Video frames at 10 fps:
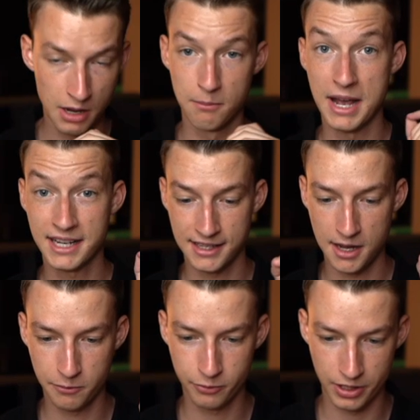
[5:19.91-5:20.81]
Max
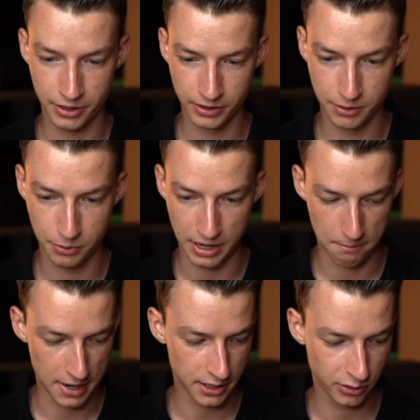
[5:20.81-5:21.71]
amp we are going to put at
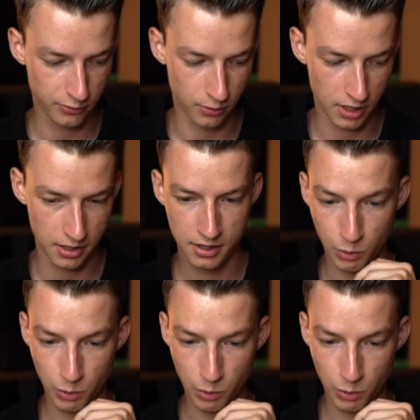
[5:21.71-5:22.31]
minus four.